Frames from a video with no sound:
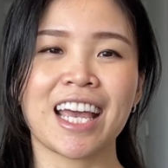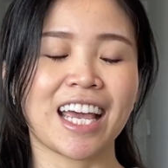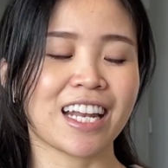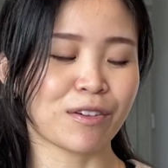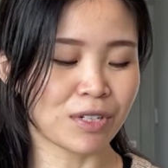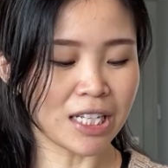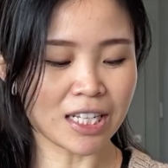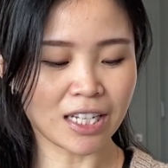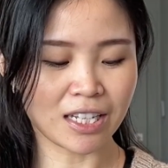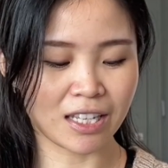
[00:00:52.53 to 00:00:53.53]
And I really
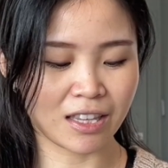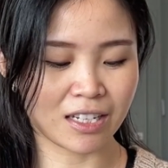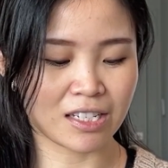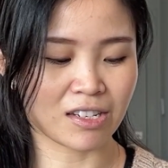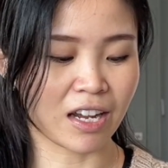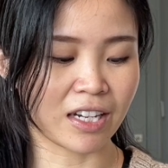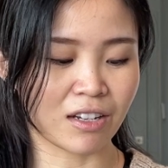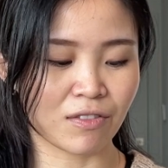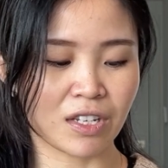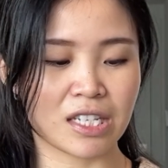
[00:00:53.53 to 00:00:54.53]
like the design
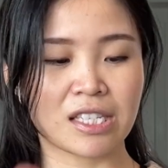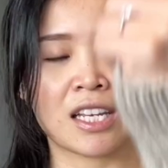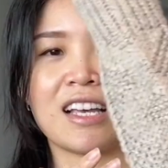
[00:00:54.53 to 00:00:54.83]
of this.